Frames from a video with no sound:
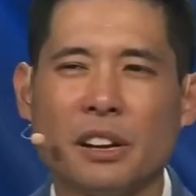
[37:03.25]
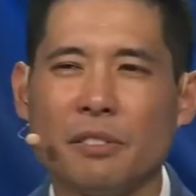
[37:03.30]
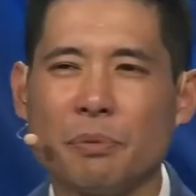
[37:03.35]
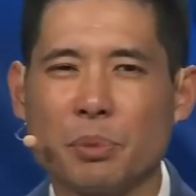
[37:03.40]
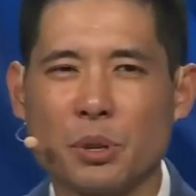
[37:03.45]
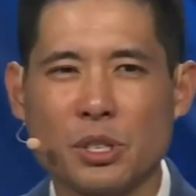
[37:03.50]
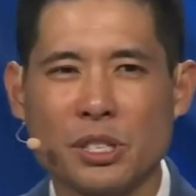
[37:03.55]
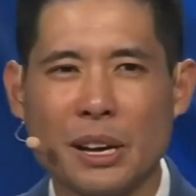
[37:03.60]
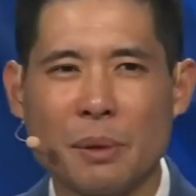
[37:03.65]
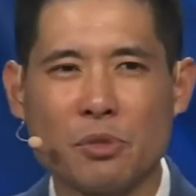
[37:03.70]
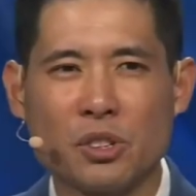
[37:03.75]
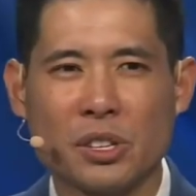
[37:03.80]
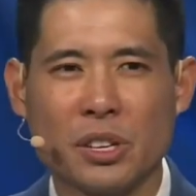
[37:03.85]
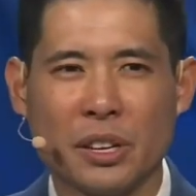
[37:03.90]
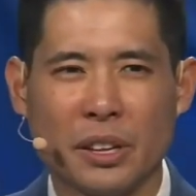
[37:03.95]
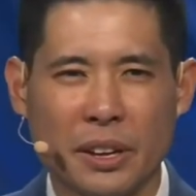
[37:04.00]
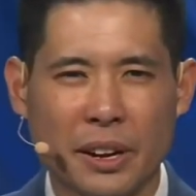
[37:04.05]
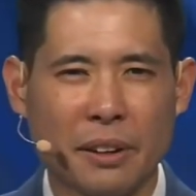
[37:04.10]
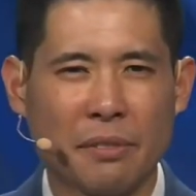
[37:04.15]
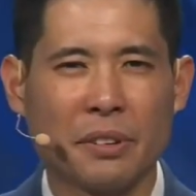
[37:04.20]
self
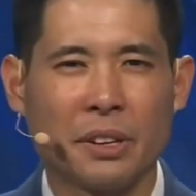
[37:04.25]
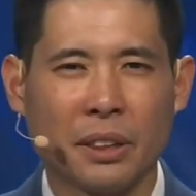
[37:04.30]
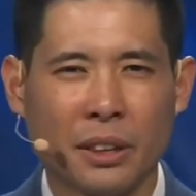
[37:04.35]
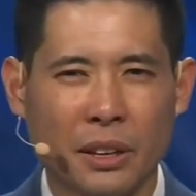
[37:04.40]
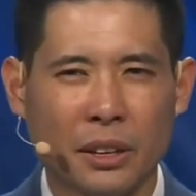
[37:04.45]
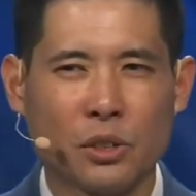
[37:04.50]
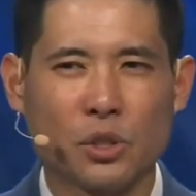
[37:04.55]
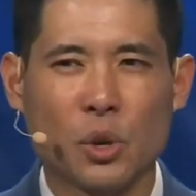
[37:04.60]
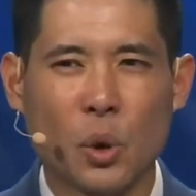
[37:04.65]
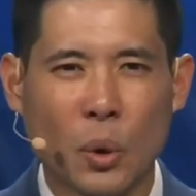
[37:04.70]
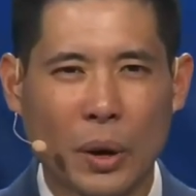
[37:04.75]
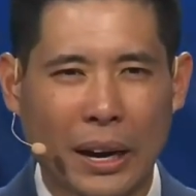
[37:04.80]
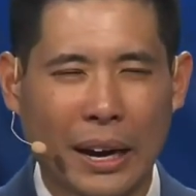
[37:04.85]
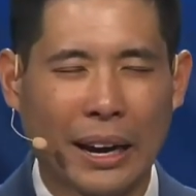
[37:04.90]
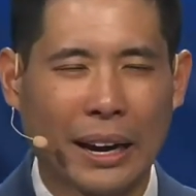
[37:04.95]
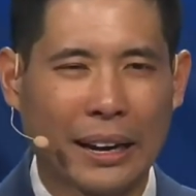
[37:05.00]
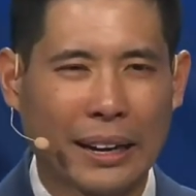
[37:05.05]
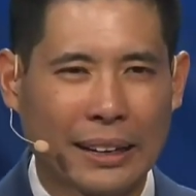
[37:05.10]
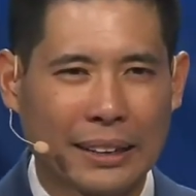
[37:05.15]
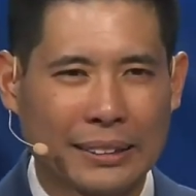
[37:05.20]
perception that everything is
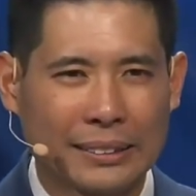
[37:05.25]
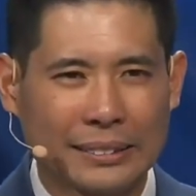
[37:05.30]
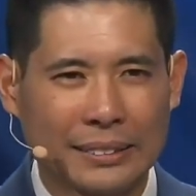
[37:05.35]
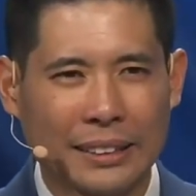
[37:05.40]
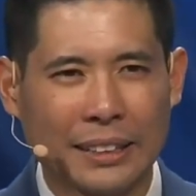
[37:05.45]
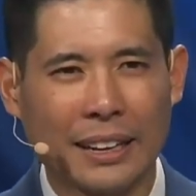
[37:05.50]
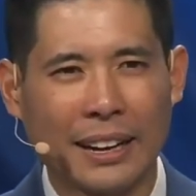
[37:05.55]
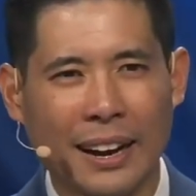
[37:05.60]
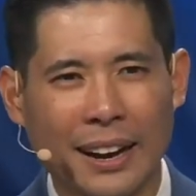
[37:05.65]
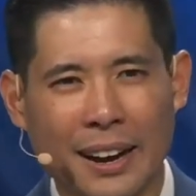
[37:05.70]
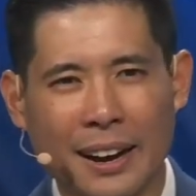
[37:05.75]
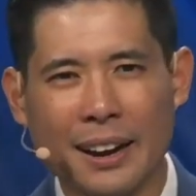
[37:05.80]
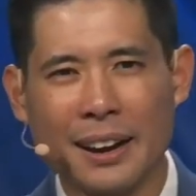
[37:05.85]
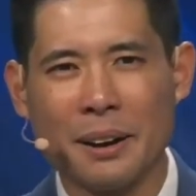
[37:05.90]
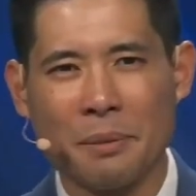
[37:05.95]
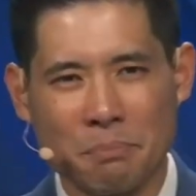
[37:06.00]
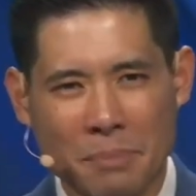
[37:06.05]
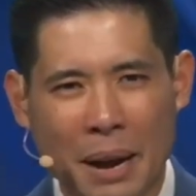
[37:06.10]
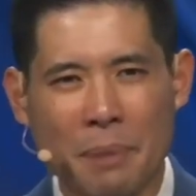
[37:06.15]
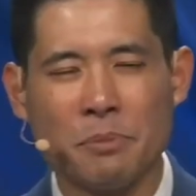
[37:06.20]
okay,
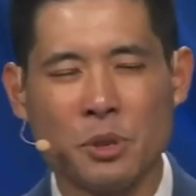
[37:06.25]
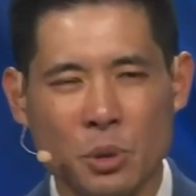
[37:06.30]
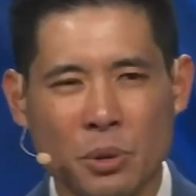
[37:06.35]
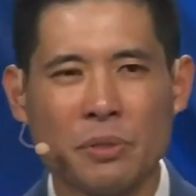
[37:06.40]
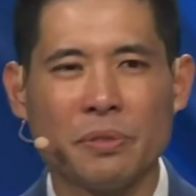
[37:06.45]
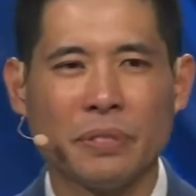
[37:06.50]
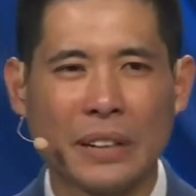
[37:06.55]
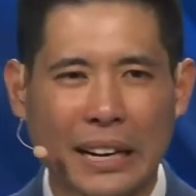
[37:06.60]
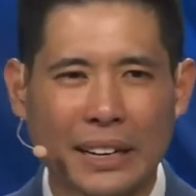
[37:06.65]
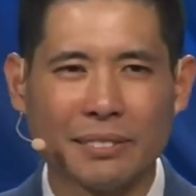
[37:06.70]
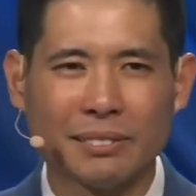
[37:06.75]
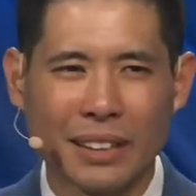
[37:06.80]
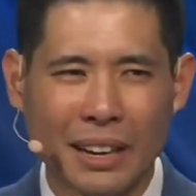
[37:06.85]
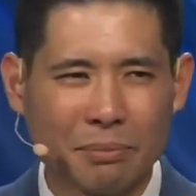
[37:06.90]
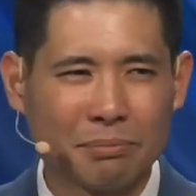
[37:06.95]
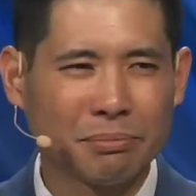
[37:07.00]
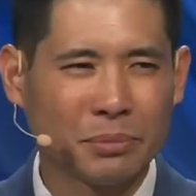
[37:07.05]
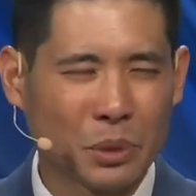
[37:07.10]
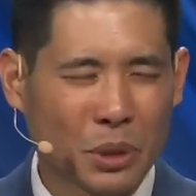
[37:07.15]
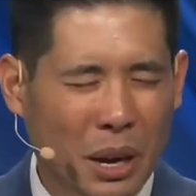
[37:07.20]
um, I'm doing fine.
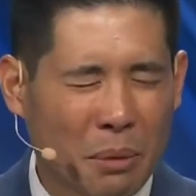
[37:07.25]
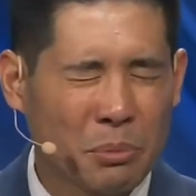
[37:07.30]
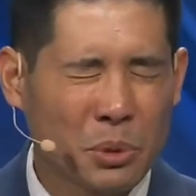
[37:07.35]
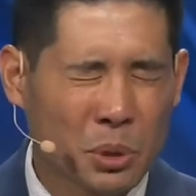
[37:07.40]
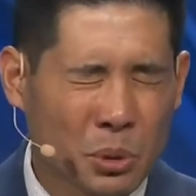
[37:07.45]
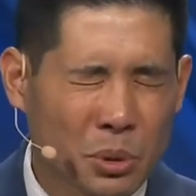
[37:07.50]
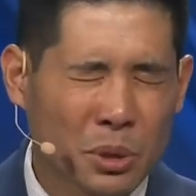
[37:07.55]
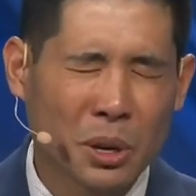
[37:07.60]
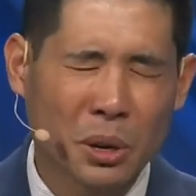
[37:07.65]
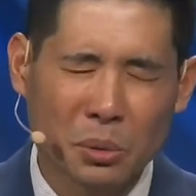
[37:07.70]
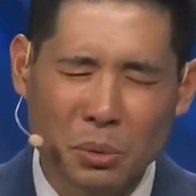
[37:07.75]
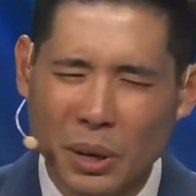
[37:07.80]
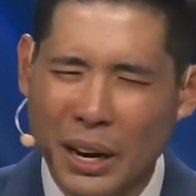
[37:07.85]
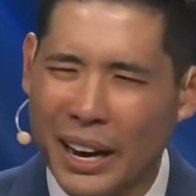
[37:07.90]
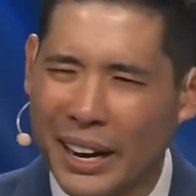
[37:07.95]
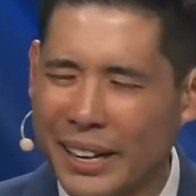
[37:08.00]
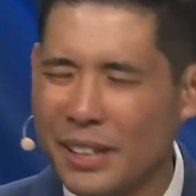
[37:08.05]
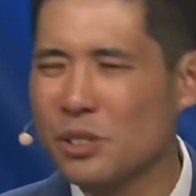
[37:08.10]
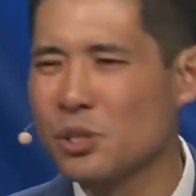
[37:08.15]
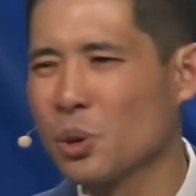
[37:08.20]
I'm, I'm doing all
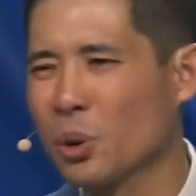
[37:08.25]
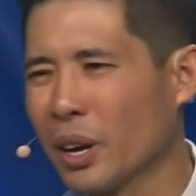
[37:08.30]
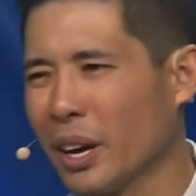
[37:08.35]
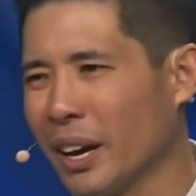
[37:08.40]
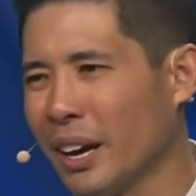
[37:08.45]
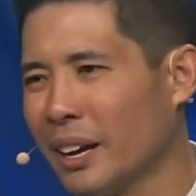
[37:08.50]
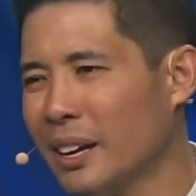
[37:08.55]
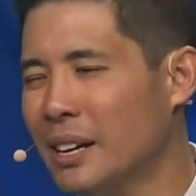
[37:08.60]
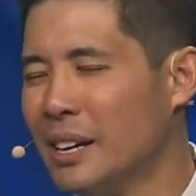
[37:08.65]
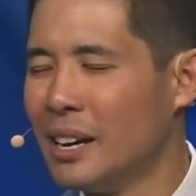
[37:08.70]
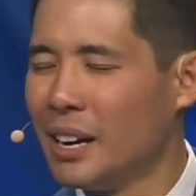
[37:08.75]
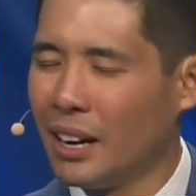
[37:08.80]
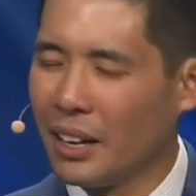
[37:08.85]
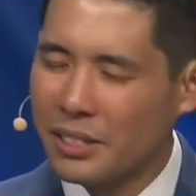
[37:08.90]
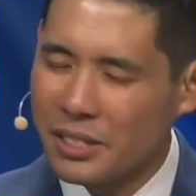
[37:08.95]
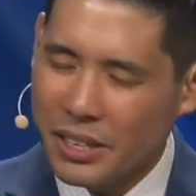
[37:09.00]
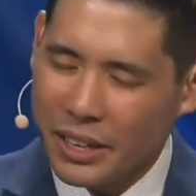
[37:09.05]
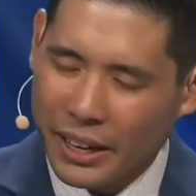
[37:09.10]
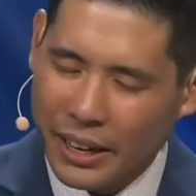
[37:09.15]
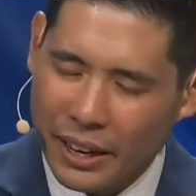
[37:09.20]
right. It's okay. I'll
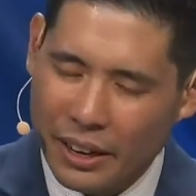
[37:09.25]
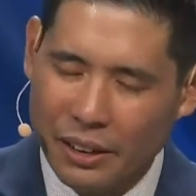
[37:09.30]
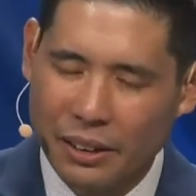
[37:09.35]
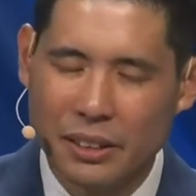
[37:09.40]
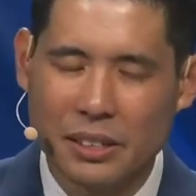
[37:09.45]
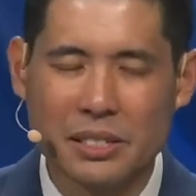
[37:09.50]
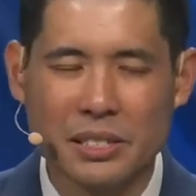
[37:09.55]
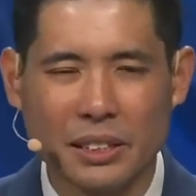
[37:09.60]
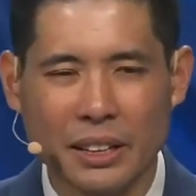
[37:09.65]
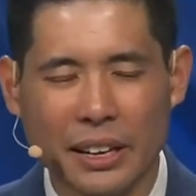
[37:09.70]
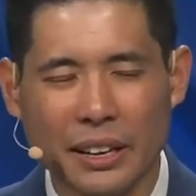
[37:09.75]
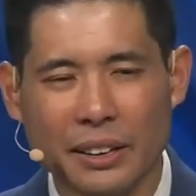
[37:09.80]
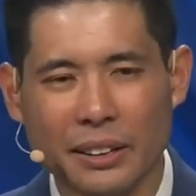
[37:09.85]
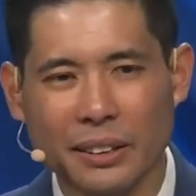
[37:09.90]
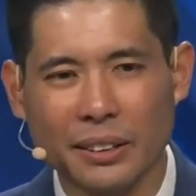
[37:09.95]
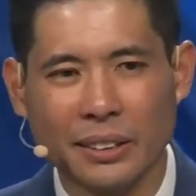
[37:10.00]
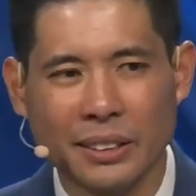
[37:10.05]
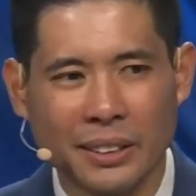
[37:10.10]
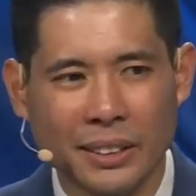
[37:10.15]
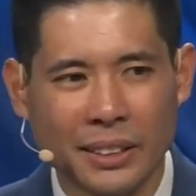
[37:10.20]
take care of this
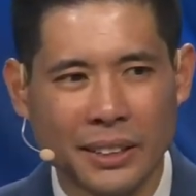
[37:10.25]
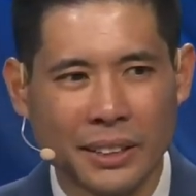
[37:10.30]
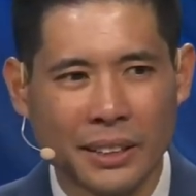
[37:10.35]
later.